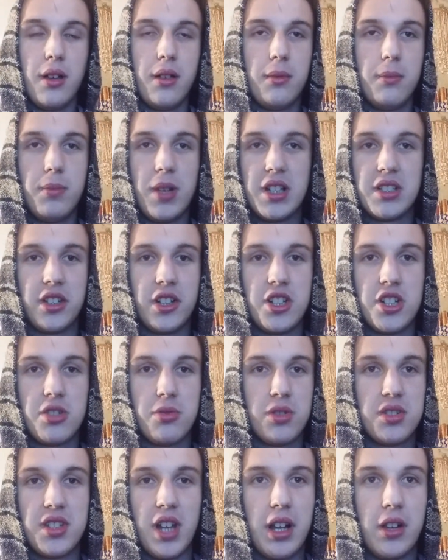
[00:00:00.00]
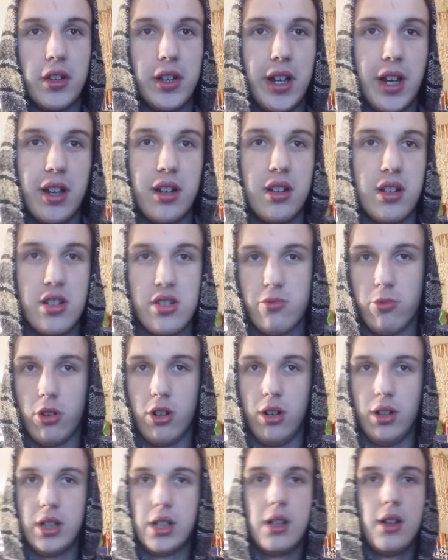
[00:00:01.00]
Basically just recycling it into his
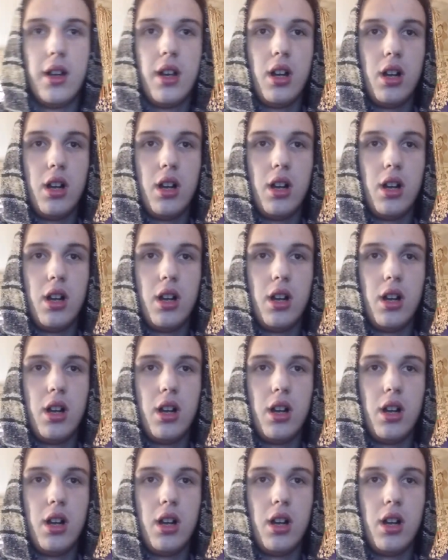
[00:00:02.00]
work.